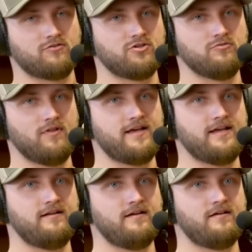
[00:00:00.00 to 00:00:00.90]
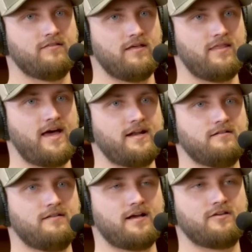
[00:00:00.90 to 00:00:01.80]
or too late, then
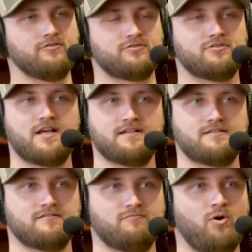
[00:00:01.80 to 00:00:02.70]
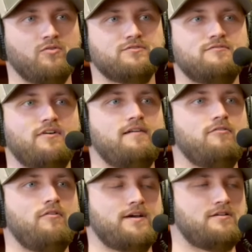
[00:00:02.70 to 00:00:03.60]
that kills your chances of poult
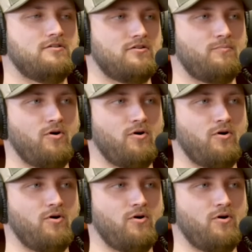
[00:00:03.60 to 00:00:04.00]
survival. Like mm-hmm.